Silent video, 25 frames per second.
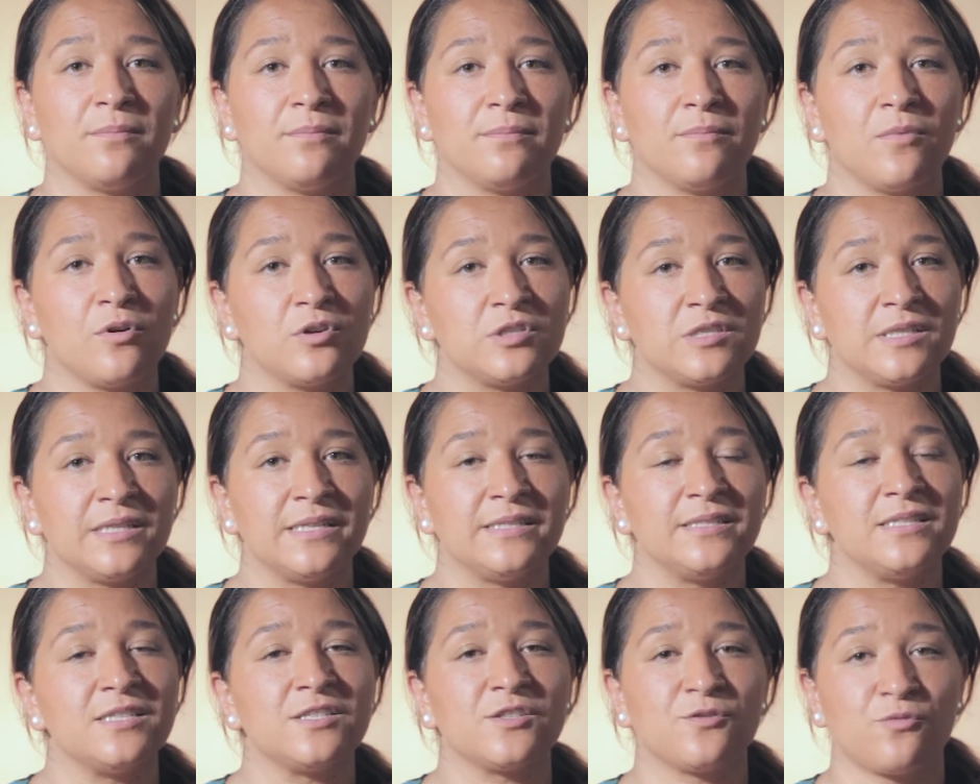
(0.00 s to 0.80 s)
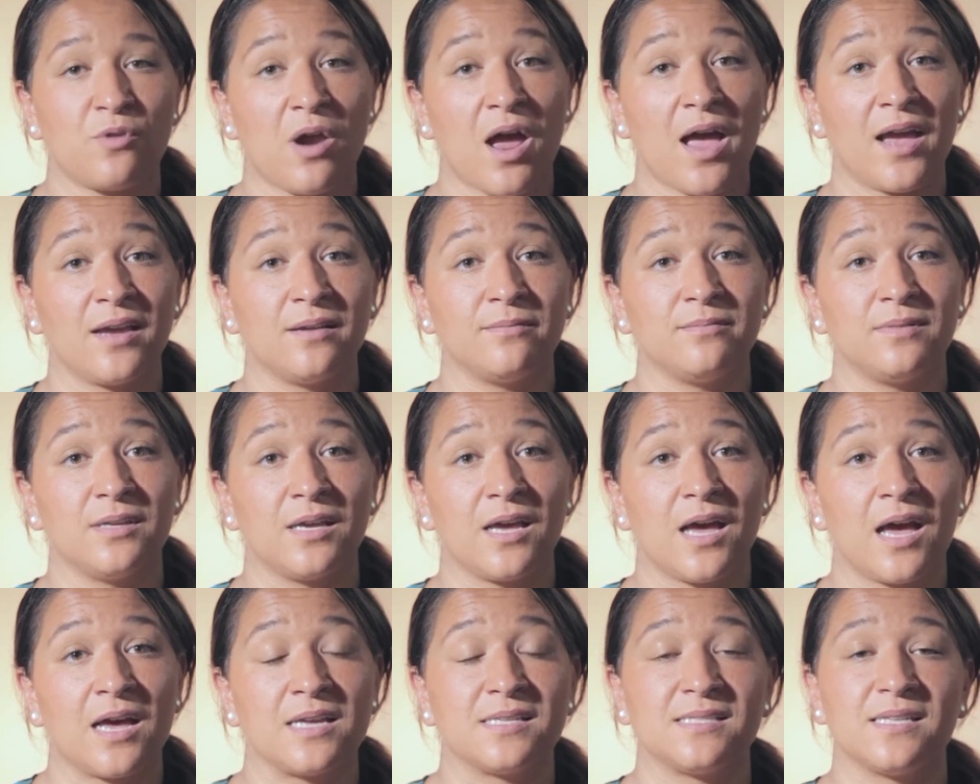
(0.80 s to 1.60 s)
mostly described
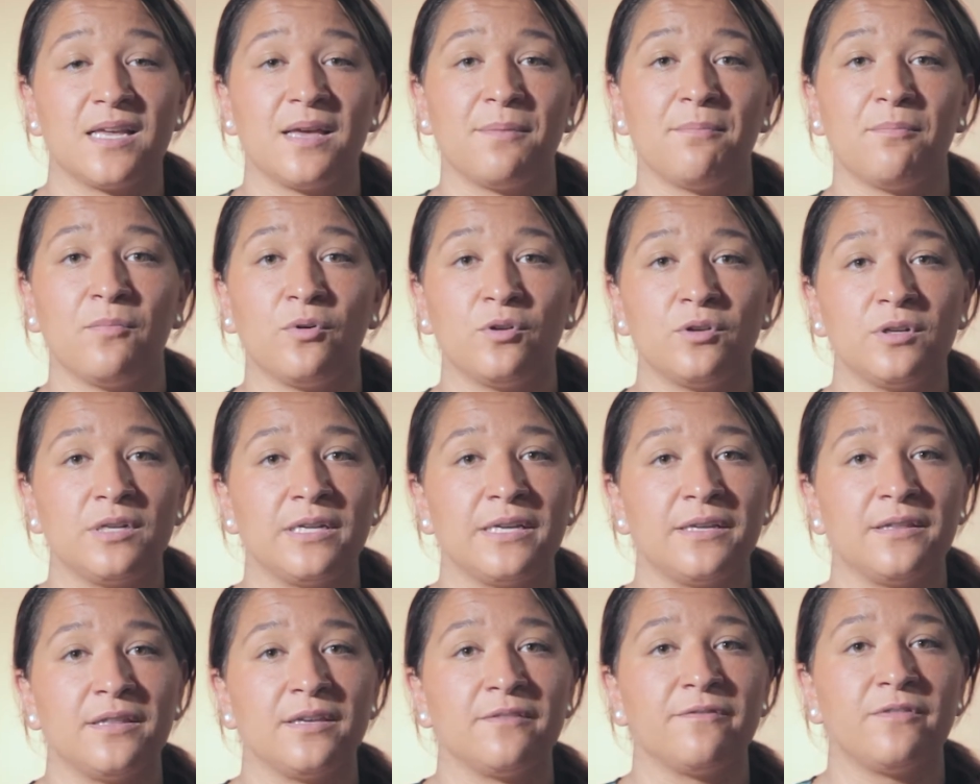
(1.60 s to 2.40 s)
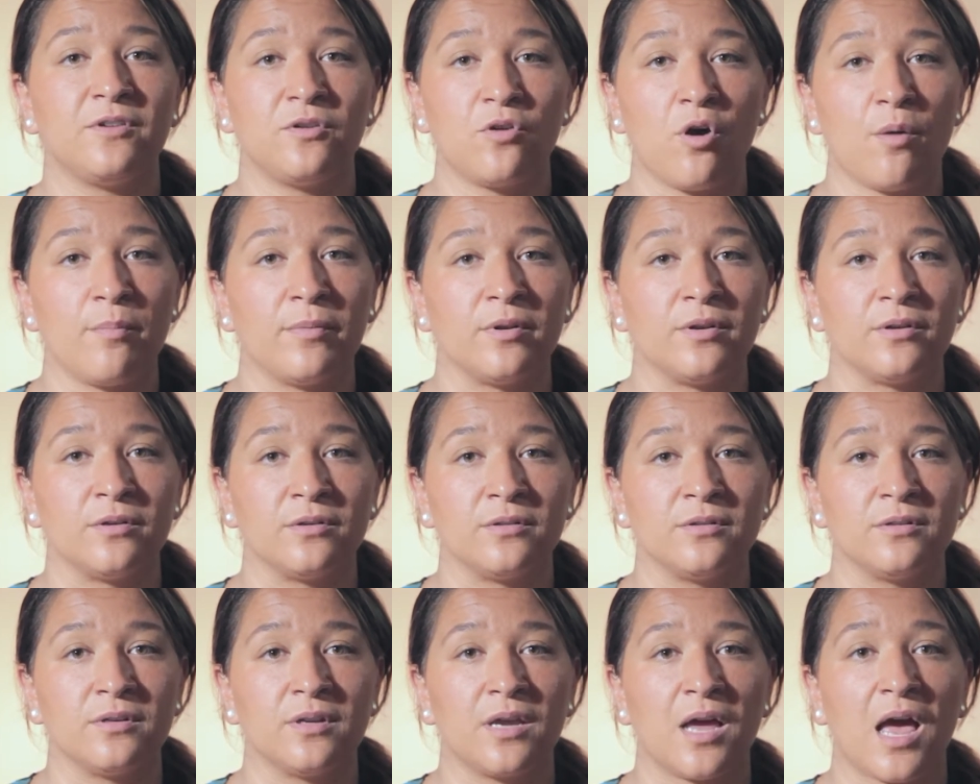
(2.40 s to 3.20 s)
as a monolithic
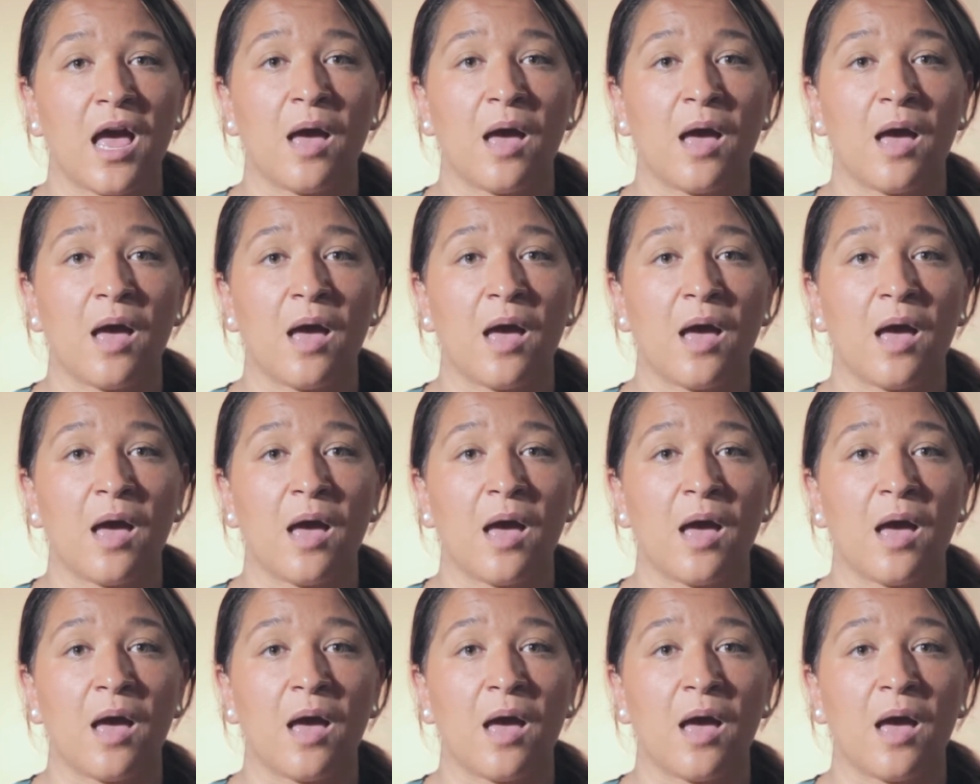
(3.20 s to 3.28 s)
phenomenon,